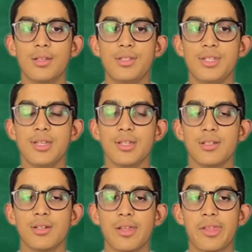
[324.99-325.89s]
D.
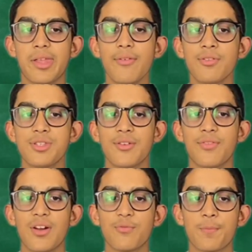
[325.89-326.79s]

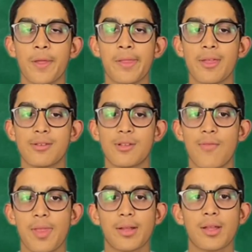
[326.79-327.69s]
75%
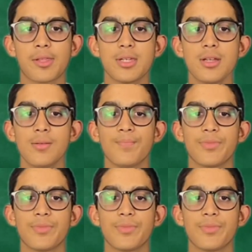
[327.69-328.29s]
of 60